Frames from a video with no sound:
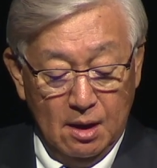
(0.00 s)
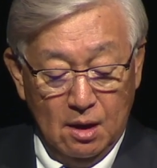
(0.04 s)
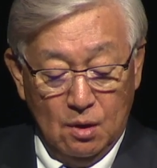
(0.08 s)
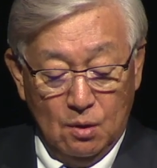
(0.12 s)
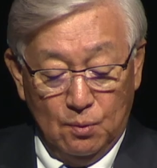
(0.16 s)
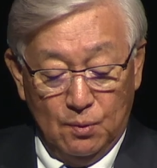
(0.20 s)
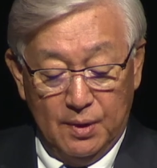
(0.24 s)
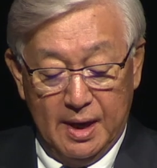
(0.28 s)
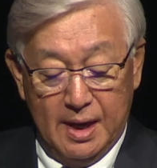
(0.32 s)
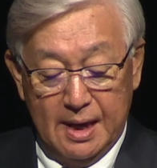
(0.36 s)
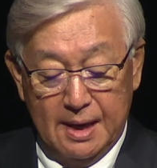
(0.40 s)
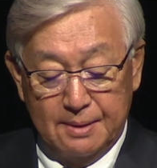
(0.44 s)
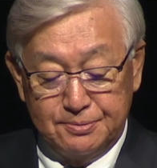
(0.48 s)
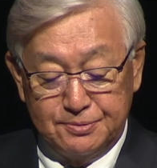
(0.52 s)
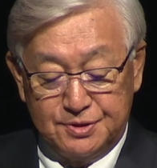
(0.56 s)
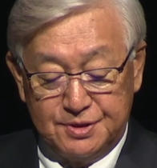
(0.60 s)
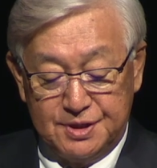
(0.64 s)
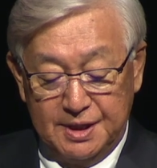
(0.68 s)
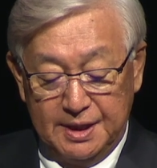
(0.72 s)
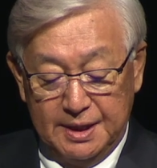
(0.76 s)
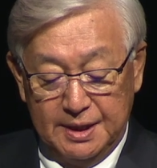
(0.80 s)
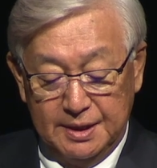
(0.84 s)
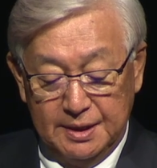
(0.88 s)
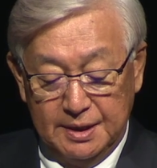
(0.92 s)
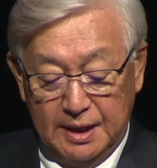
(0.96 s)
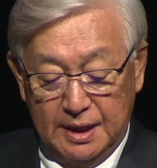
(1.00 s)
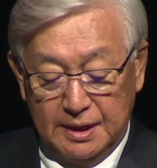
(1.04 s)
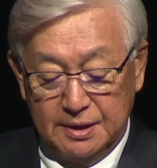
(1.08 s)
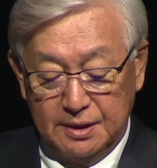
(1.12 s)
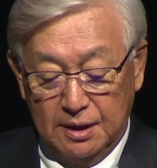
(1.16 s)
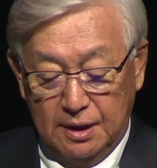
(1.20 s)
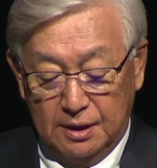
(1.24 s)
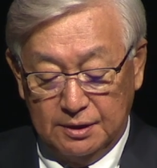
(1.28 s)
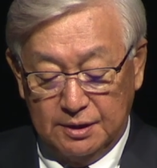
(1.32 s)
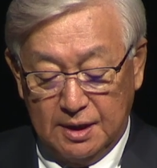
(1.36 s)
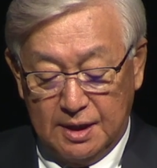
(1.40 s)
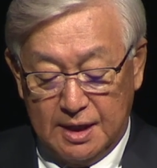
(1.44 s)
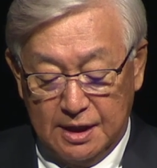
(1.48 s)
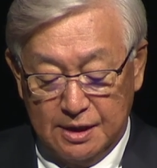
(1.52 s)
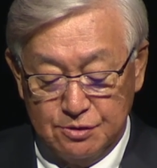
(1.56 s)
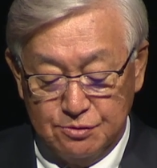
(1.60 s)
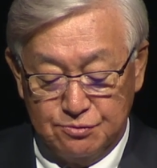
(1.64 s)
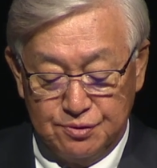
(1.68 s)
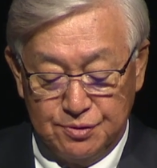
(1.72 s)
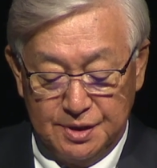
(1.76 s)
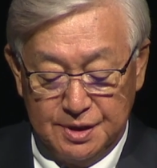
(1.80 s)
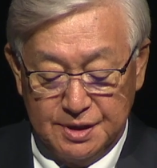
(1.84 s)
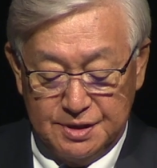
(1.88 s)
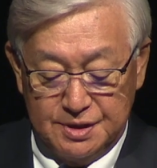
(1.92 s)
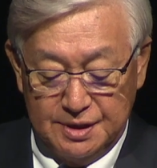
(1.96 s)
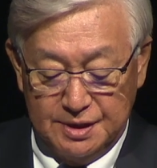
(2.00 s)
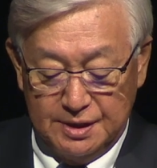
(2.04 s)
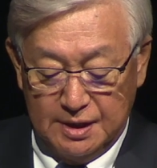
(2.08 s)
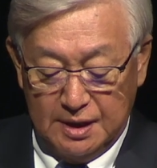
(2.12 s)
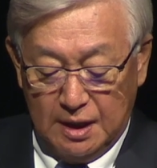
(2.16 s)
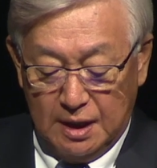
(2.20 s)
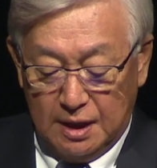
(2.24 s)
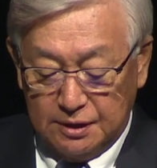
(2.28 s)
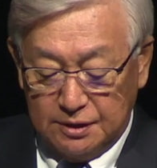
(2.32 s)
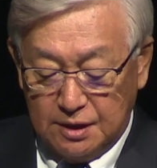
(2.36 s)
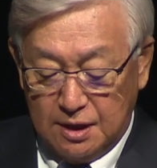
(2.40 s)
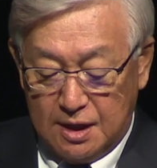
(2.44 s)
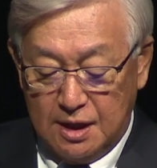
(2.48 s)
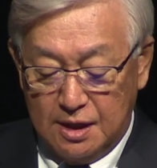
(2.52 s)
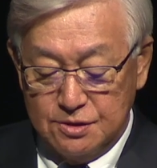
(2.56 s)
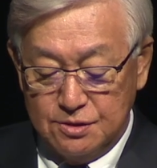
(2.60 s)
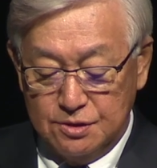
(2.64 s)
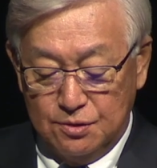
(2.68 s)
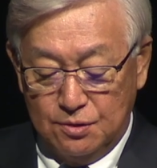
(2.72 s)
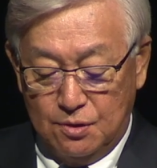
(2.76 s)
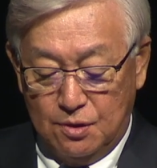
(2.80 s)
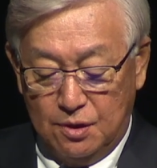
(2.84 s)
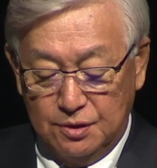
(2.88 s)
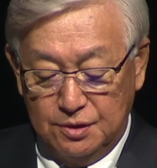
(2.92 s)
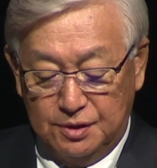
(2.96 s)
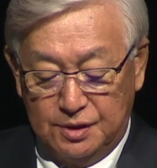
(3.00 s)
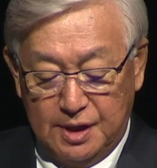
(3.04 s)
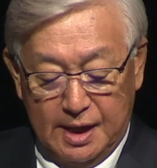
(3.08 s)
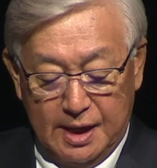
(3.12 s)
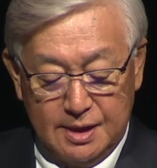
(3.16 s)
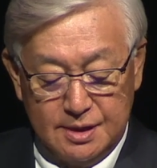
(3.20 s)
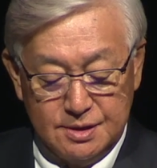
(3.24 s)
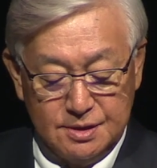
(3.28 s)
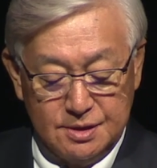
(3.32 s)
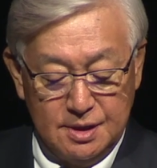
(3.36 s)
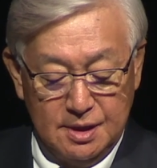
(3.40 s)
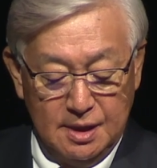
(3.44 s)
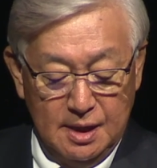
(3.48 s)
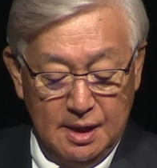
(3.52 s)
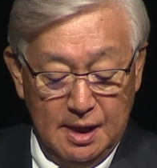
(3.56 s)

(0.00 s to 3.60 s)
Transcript: We have seen in other countries, in other contexts,